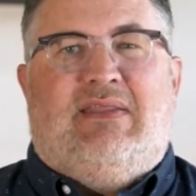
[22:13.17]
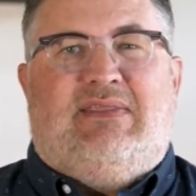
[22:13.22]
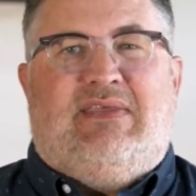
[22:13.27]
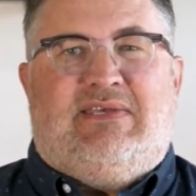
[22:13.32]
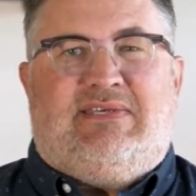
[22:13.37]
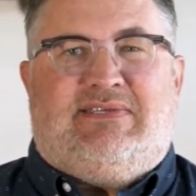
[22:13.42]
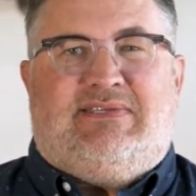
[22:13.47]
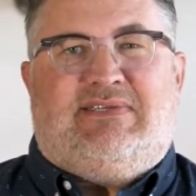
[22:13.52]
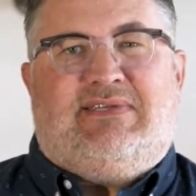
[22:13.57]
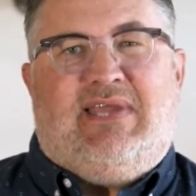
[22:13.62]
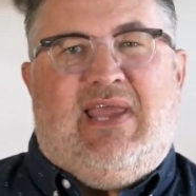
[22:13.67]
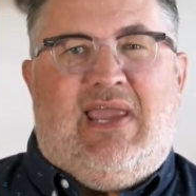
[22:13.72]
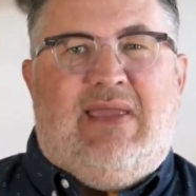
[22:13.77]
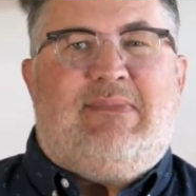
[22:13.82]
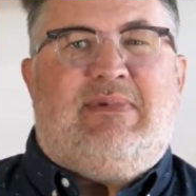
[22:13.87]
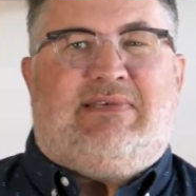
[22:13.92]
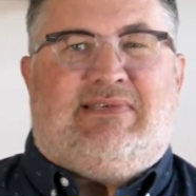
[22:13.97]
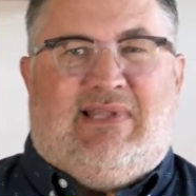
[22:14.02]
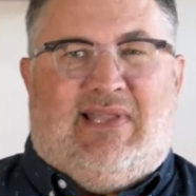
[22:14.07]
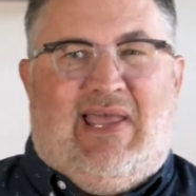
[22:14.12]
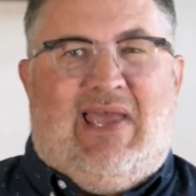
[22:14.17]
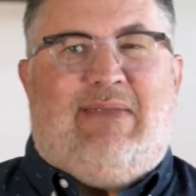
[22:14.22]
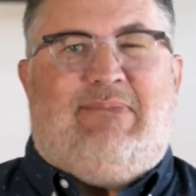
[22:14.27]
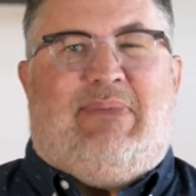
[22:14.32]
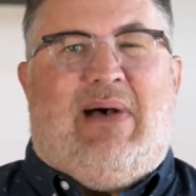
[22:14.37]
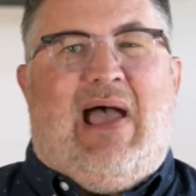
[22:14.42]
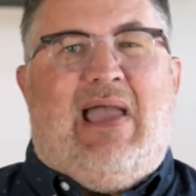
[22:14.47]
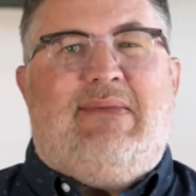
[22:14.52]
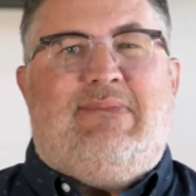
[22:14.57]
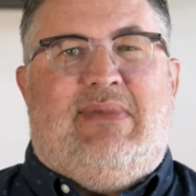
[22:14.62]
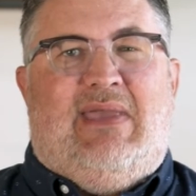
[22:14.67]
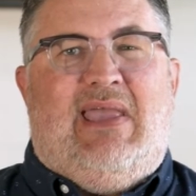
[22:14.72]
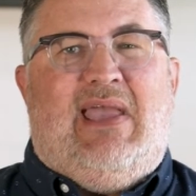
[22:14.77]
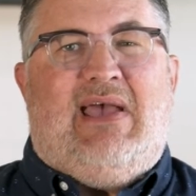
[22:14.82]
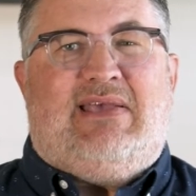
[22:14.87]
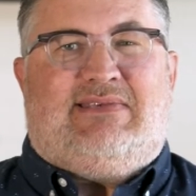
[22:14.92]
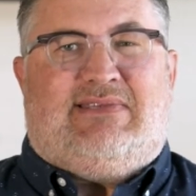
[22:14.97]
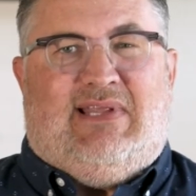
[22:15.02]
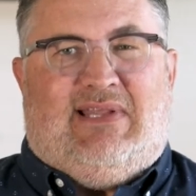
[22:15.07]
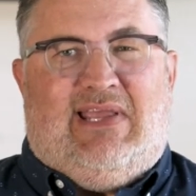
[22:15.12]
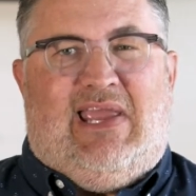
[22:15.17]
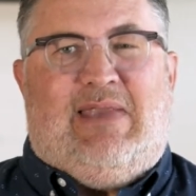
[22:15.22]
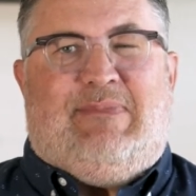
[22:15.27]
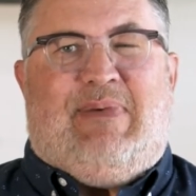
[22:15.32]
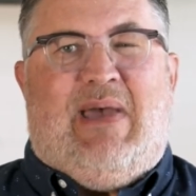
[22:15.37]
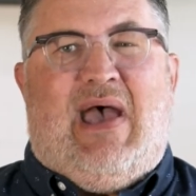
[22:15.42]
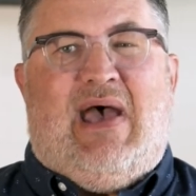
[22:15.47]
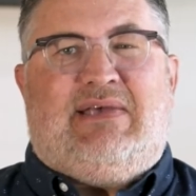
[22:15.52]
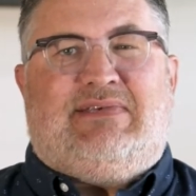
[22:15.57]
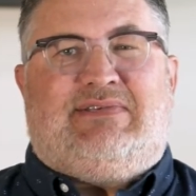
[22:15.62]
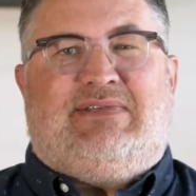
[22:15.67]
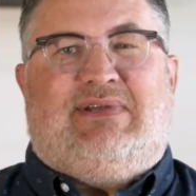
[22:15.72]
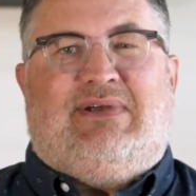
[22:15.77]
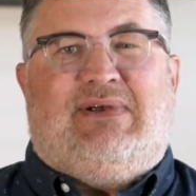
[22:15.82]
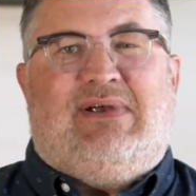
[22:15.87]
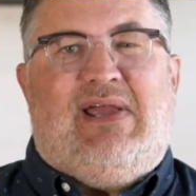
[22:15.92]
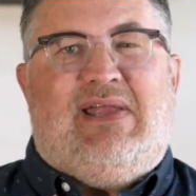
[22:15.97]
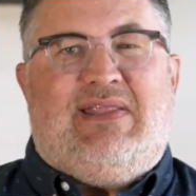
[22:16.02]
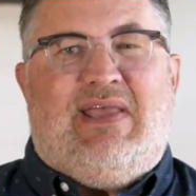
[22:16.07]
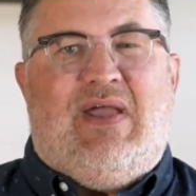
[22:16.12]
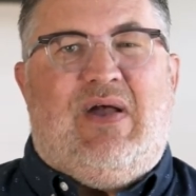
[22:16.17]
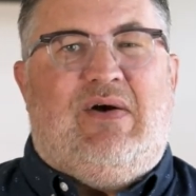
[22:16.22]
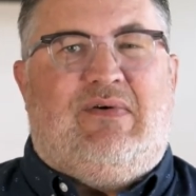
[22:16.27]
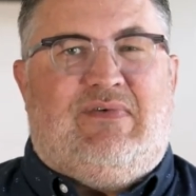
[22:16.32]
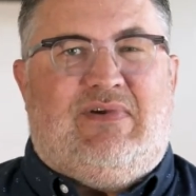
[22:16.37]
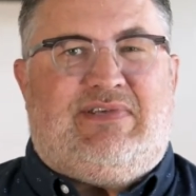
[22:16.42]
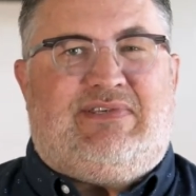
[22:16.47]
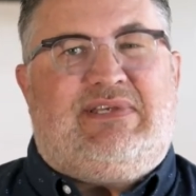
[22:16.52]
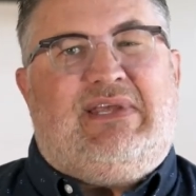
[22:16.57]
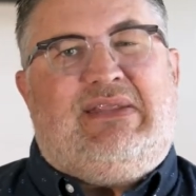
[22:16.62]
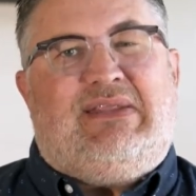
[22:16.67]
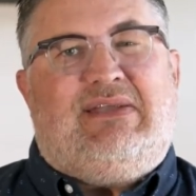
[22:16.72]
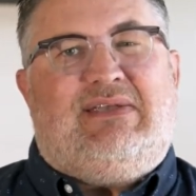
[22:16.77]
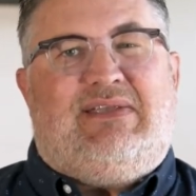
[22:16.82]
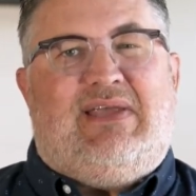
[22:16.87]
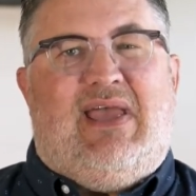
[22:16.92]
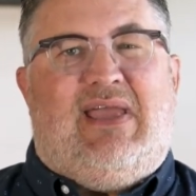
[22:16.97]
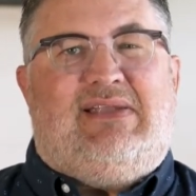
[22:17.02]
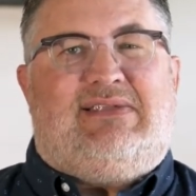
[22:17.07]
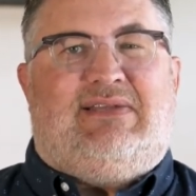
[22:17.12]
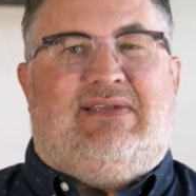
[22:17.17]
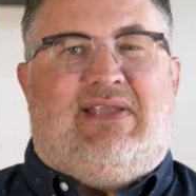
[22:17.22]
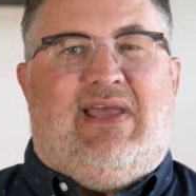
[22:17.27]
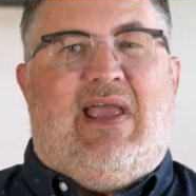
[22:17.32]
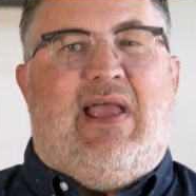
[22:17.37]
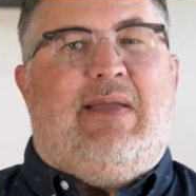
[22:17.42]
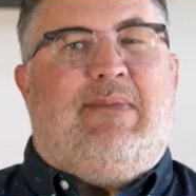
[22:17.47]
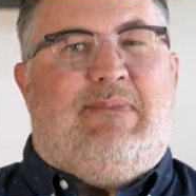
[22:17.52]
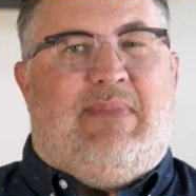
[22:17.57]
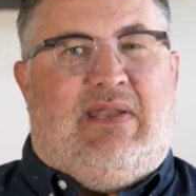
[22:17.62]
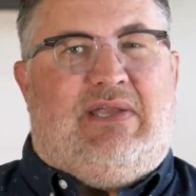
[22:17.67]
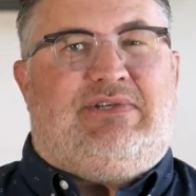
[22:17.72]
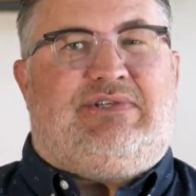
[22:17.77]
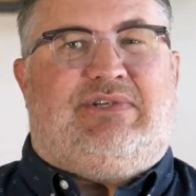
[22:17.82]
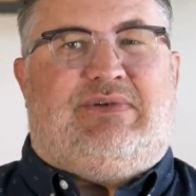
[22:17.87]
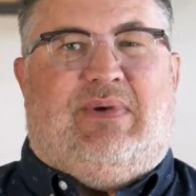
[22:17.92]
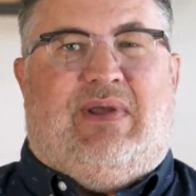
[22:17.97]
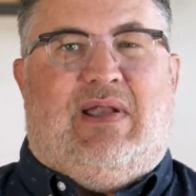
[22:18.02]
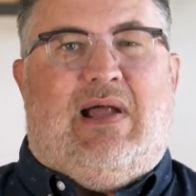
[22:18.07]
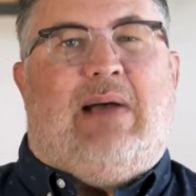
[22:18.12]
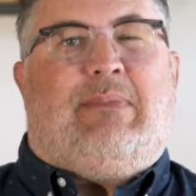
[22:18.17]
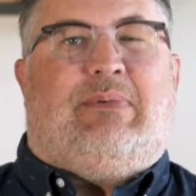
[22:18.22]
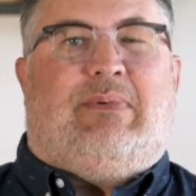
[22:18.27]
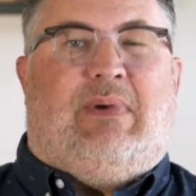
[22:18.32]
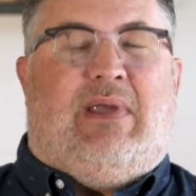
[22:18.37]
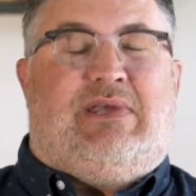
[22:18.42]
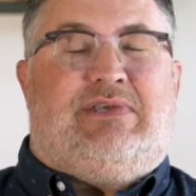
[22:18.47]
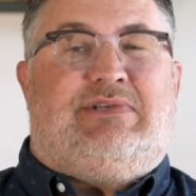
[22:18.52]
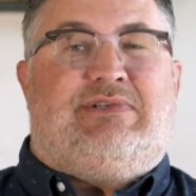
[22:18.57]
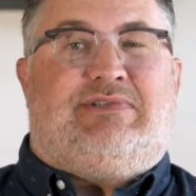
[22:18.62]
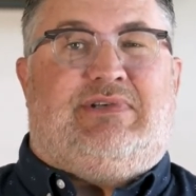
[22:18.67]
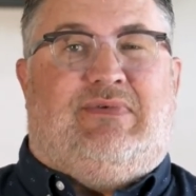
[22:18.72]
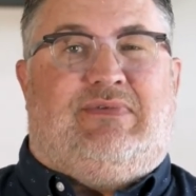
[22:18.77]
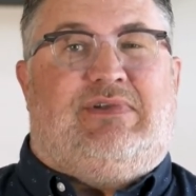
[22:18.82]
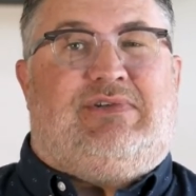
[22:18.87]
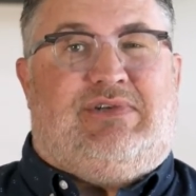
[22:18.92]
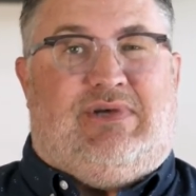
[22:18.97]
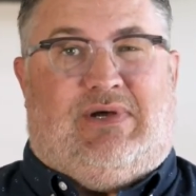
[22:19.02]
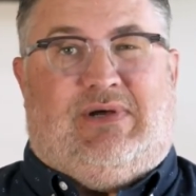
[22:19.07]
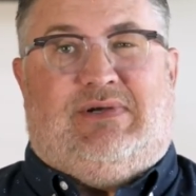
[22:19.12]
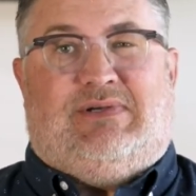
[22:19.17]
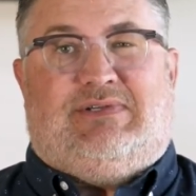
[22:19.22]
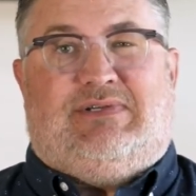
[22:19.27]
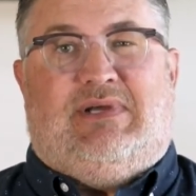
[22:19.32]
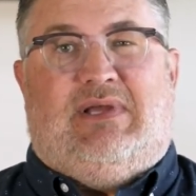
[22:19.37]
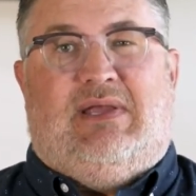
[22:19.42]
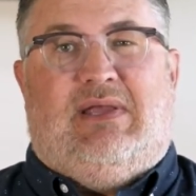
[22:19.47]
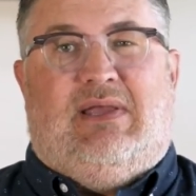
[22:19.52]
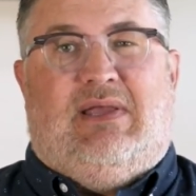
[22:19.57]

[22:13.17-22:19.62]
This team is led by me as the lead pastor, and they oversee the day-to-day ministry and operations of the church.